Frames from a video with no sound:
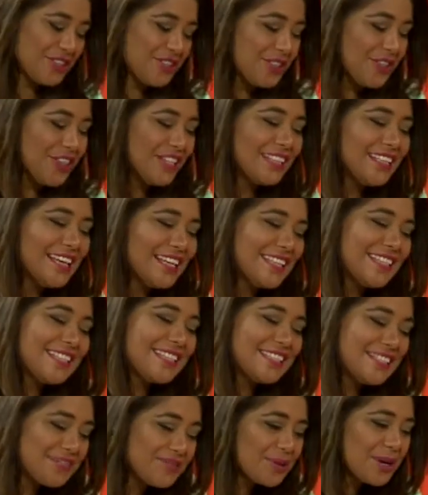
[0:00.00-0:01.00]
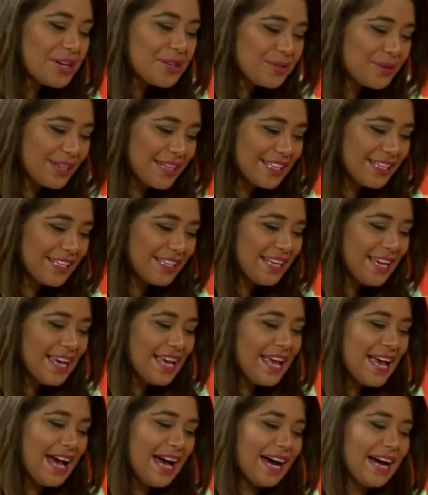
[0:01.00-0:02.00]
sorry, that is Leroy Green.
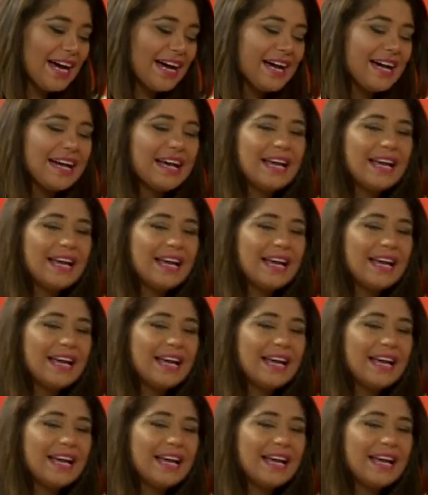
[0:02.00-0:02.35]
Uh,